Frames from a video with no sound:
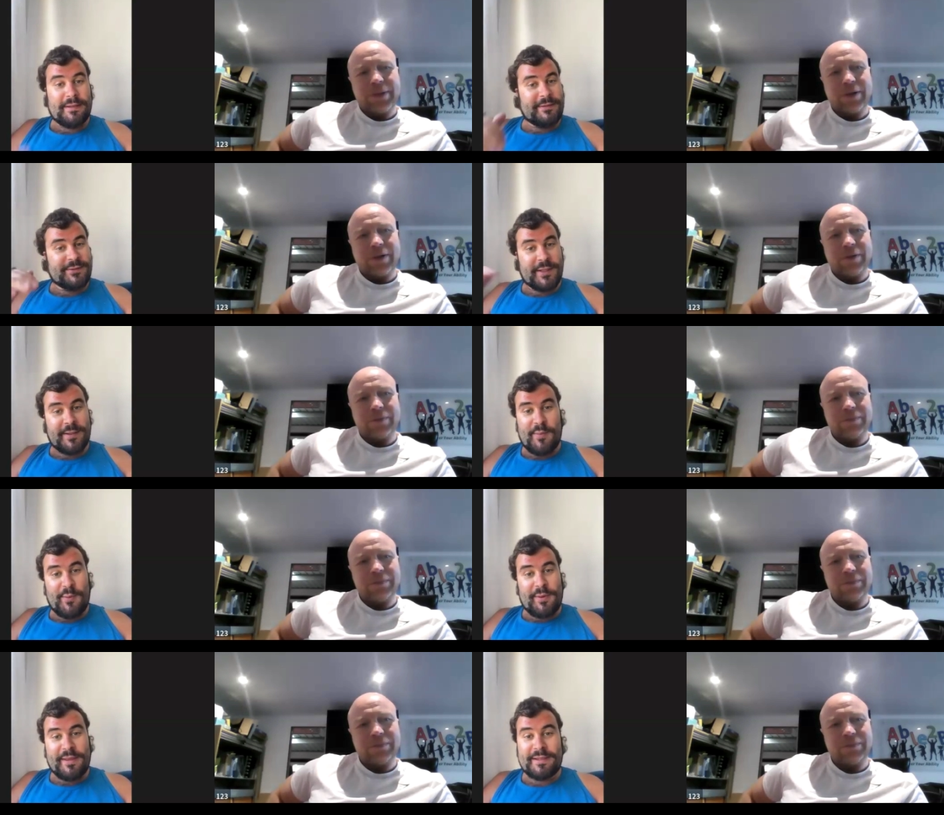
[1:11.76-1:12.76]
Speaker 1: uh,
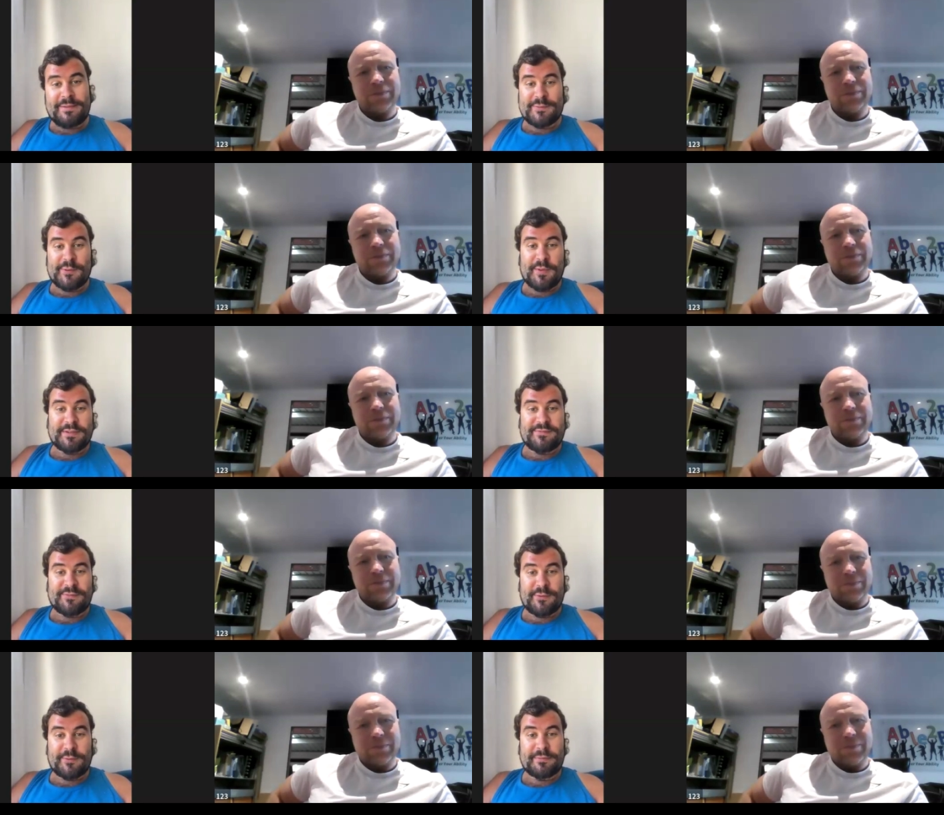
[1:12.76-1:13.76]
thank you so much
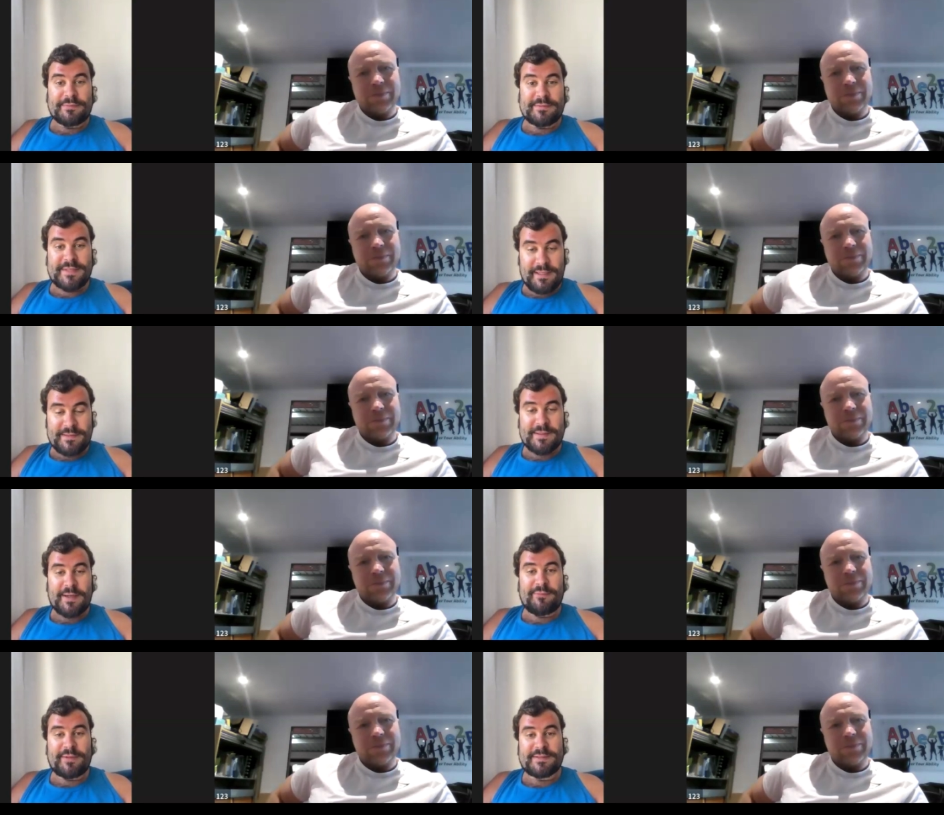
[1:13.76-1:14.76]
for taking
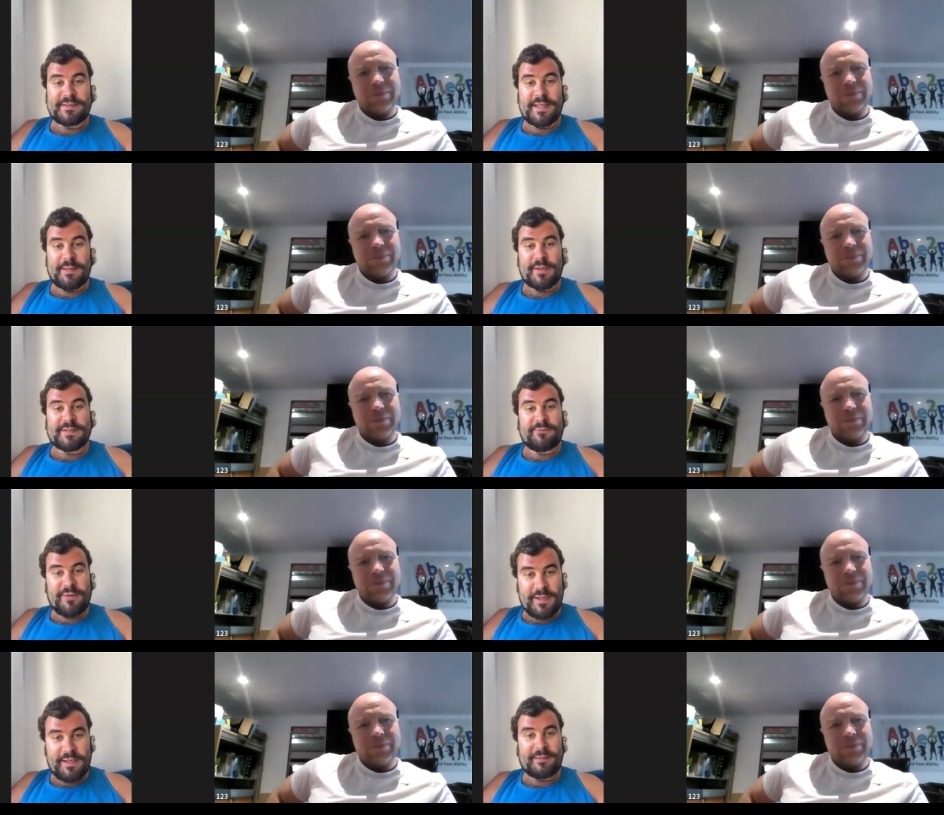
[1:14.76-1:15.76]
time for this today, mate. I
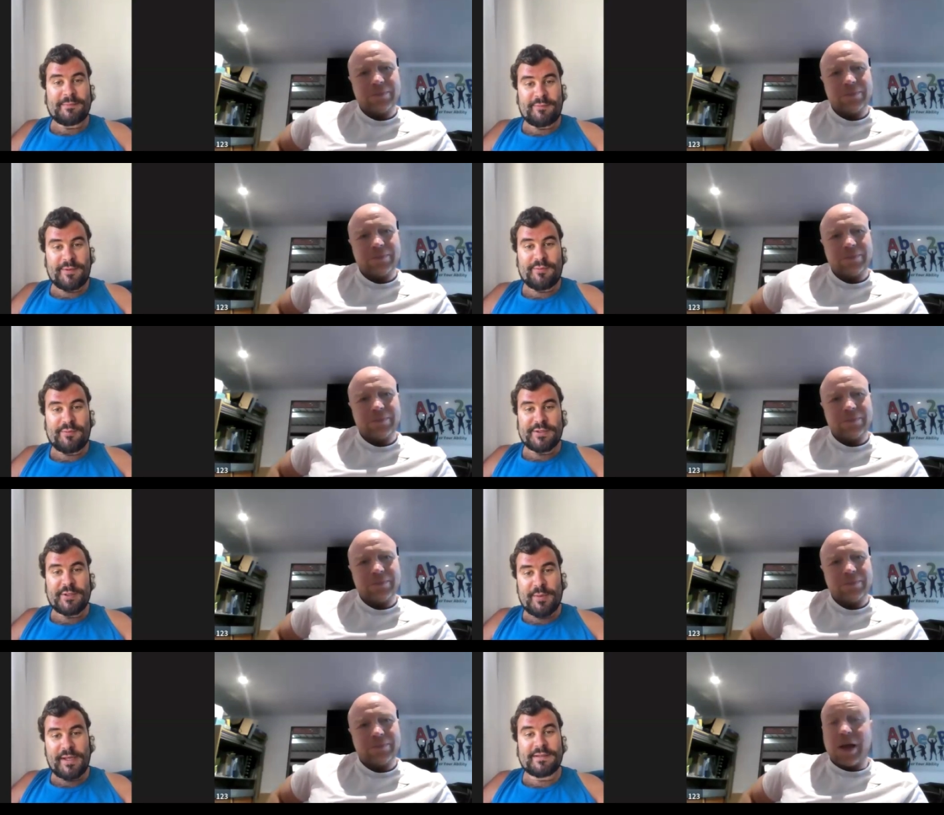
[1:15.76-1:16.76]
really, really
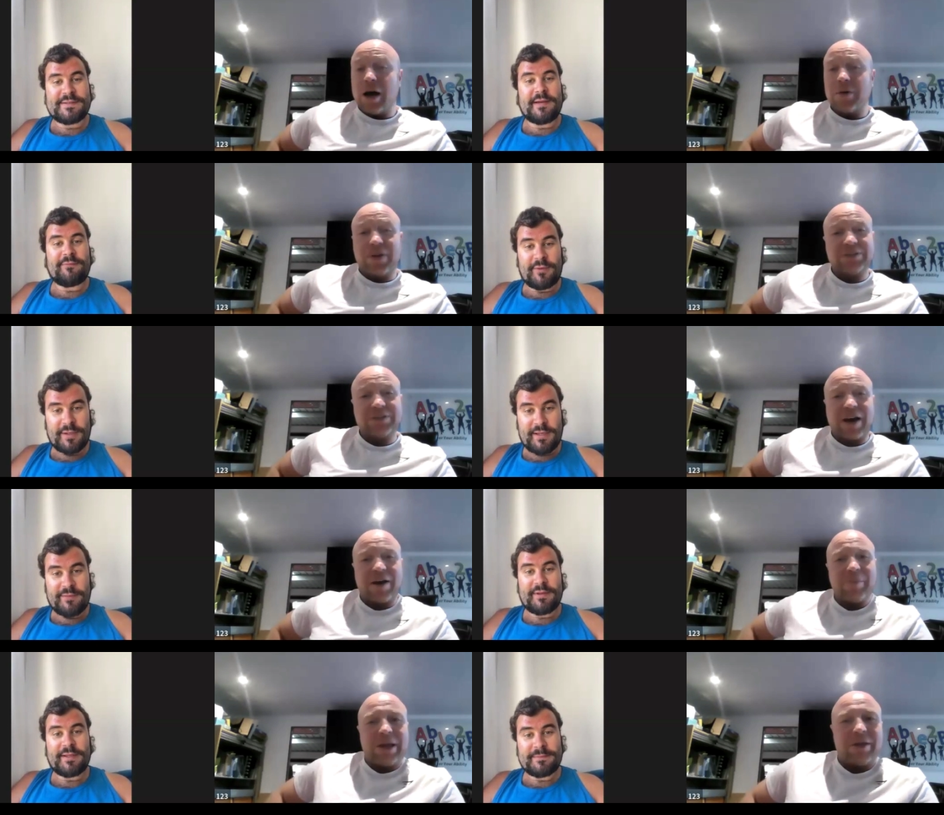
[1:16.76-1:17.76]
appreciate you making no, time. thanks
Speaker 2: for
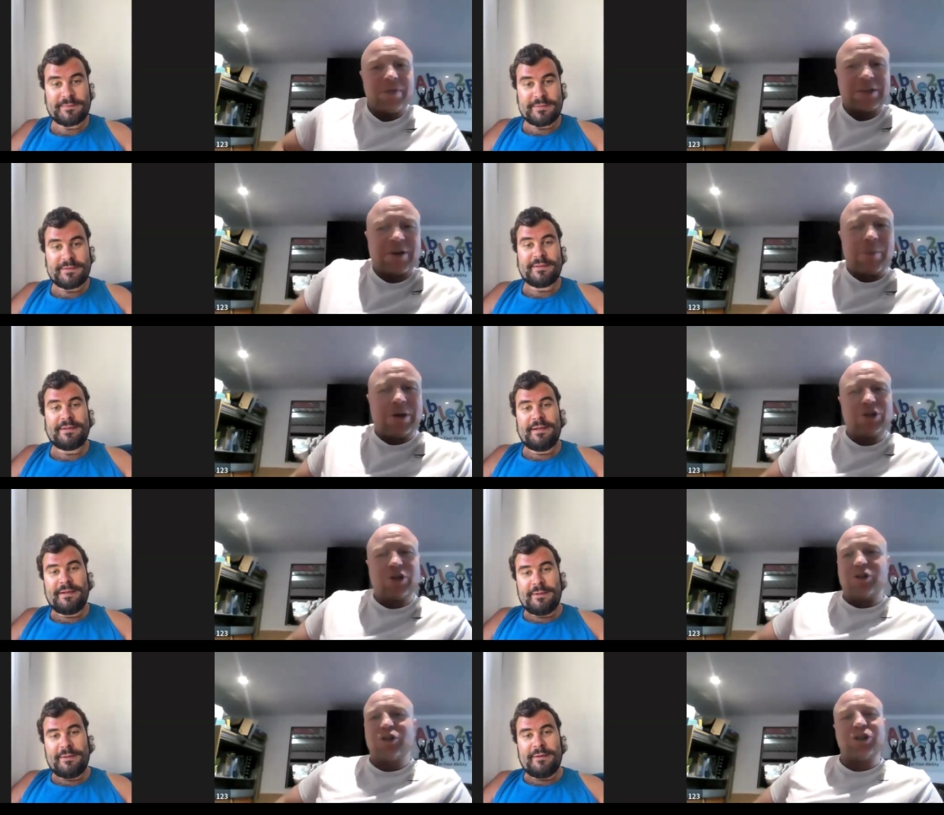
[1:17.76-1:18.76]
having me. Thanks for having me. It's
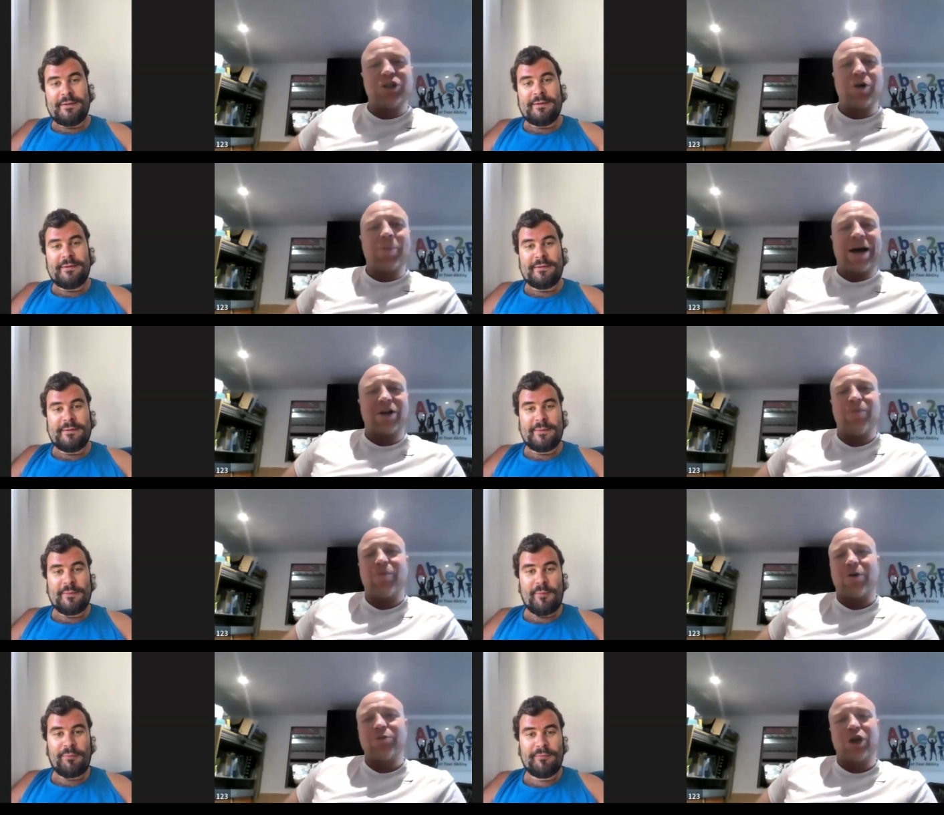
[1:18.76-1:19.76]
good, good to go back
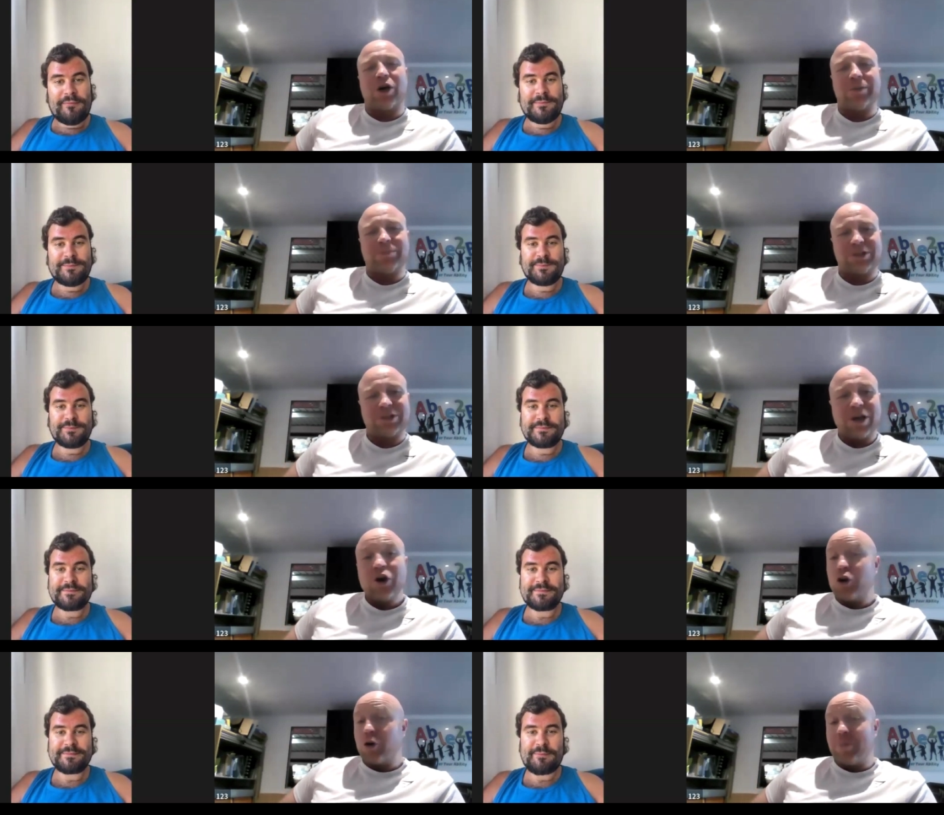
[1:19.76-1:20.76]
over old times.
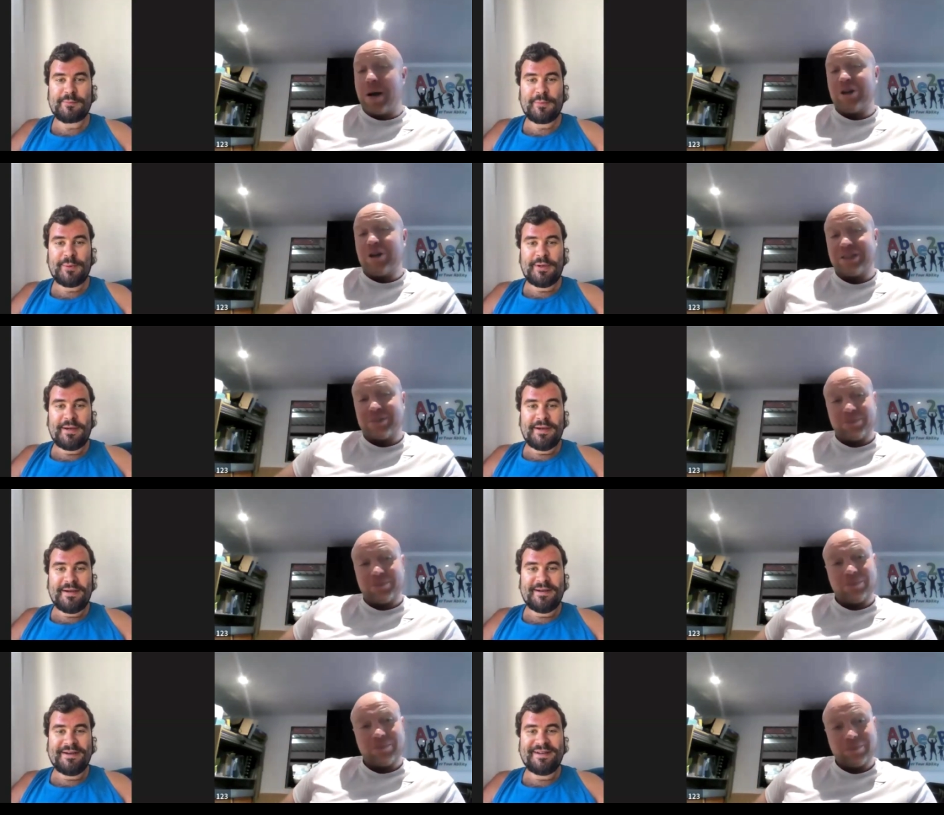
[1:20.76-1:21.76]
Good memories.
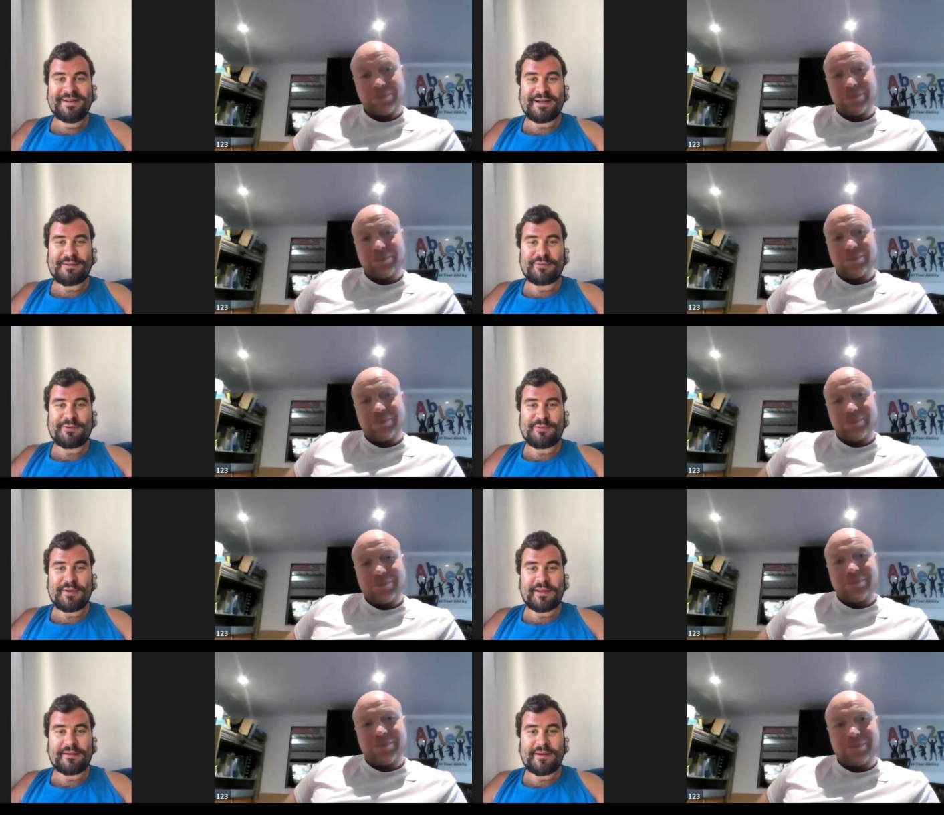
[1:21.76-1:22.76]
Absolutely,